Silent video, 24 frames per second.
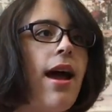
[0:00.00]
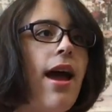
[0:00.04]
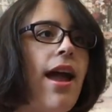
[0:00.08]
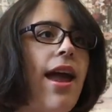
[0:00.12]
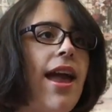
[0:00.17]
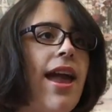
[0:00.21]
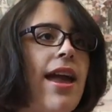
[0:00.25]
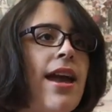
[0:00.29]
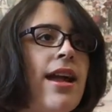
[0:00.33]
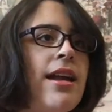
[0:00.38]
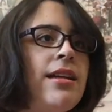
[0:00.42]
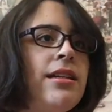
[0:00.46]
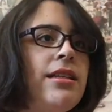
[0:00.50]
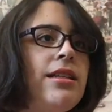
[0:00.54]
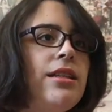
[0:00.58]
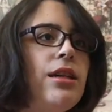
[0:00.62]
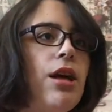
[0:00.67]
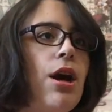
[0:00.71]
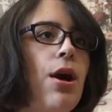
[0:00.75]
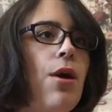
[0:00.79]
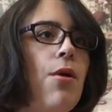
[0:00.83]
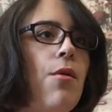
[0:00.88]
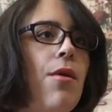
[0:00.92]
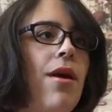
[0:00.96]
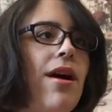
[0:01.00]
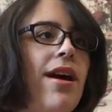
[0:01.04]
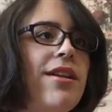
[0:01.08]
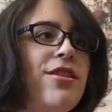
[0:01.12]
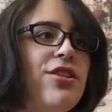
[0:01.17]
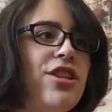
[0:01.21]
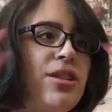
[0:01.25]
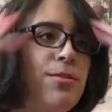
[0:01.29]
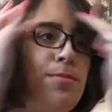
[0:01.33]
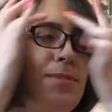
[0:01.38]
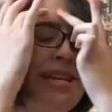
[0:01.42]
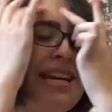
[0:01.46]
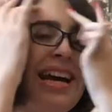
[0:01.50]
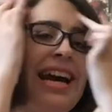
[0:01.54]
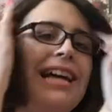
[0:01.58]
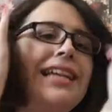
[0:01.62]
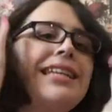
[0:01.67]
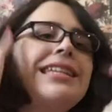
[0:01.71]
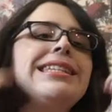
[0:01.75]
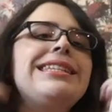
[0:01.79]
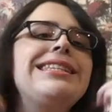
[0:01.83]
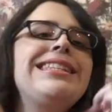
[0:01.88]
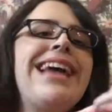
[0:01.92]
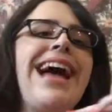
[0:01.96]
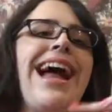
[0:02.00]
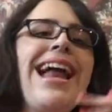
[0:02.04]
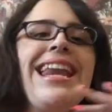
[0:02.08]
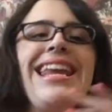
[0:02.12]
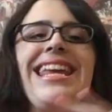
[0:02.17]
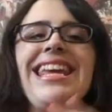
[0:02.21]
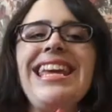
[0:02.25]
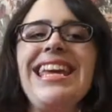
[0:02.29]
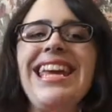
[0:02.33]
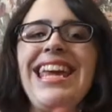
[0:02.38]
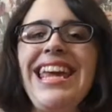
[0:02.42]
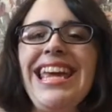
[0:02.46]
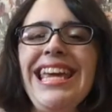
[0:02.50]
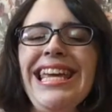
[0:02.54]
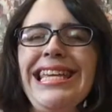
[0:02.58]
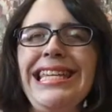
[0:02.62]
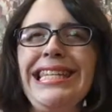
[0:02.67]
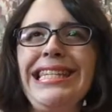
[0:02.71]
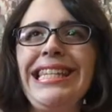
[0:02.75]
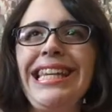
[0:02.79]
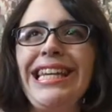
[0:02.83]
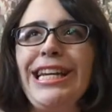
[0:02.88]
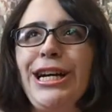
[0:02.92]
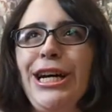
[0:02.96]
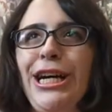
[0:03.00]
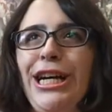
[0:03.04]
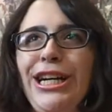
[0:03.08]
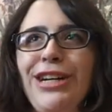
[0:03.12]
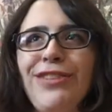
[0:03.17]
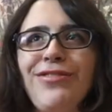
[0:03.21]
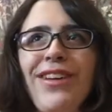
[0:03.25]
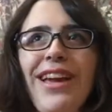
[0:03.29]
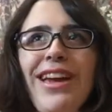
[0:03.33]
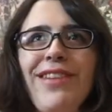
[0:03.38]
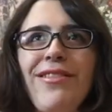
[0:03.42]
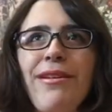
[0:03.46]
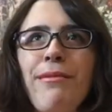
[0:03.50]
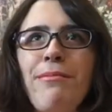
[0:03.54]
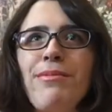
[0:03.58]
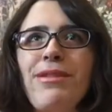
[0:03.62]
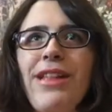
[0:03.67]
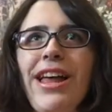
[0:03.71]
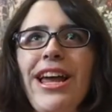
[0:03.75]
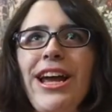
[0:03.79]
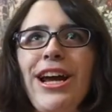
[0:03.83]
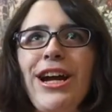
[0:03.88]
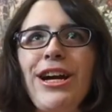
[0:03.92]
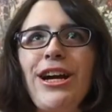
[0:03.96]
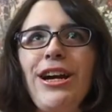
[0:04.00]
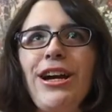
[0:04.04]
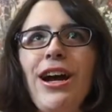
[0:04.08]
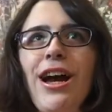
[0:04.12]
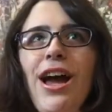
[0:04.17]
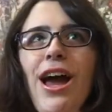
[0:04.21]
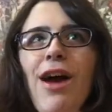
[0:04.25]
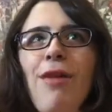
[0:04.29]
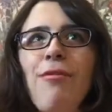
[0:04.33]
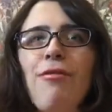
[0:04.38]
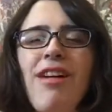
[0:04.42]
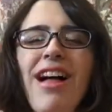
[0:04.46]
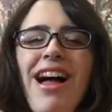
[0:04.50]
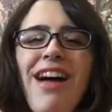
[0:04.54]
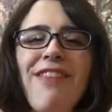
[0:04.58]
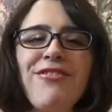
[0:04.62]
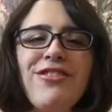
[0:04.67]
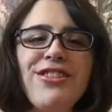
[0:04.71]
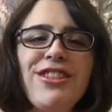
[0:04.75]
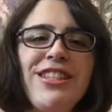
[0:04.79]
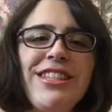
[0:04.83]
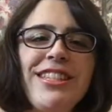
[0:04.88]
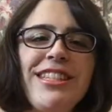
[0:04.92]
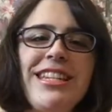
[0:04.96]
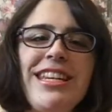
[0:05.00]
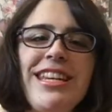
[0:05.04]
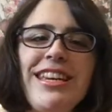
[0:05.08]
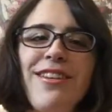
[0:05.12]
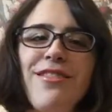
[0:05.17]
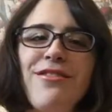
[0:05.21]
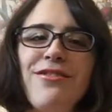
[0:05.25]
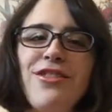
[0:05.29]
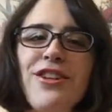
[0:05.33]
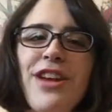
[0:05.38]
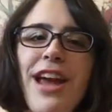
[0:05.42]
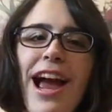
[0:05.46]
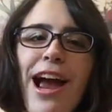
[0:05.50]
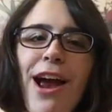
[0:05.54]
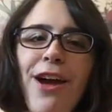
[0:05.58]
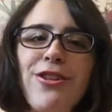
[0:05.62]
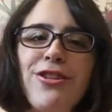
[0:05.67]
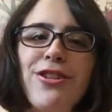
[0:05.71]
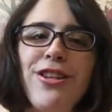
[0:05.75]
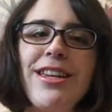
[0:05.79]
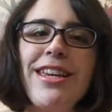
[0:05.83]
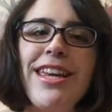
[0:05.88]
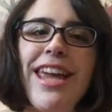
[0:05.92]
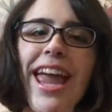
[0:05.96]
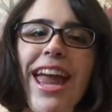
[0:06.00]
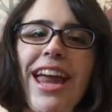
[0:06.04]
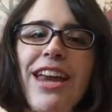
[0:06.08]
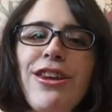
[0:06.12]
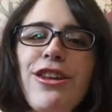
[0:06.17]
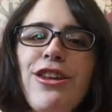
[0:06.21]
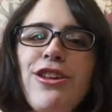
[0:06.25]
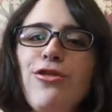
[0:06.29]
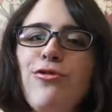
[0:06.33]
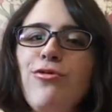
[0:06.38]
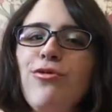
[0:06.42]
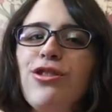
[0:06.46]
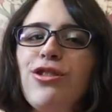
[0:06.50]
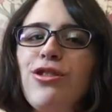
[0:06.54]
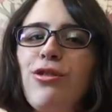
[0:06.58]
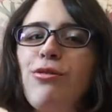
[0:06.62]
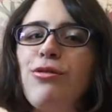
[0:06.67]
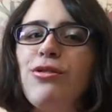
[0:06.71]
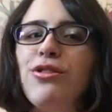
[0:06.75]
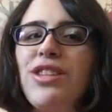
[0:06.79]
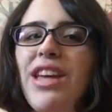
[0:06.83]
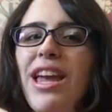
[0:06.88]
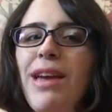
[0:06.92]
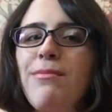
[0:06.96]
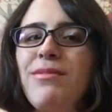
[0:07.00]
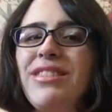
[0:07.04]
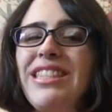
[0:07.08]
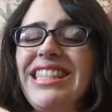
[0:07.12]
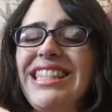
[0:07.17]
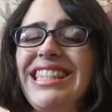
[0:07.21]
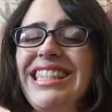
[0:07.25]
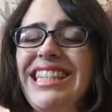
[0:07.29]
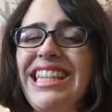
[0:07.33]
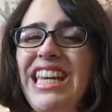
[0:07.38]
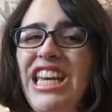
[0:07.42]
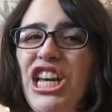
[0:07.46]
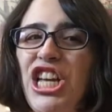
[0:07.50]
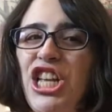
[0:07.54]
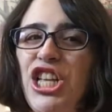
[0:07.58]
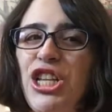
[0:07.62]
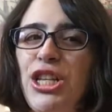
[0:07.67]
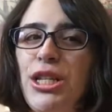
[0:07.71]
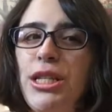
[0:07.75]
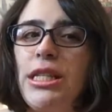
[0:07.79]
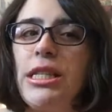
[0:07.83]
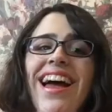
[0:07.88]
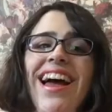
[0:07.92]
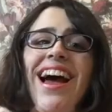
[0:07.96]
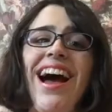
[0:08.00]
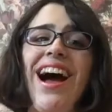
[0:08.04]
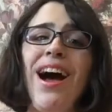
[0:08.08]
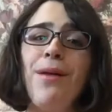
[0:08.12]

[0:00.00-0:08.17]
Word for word: And so just because that is like her favorite player. We'll have to see if she actually can use those same skills.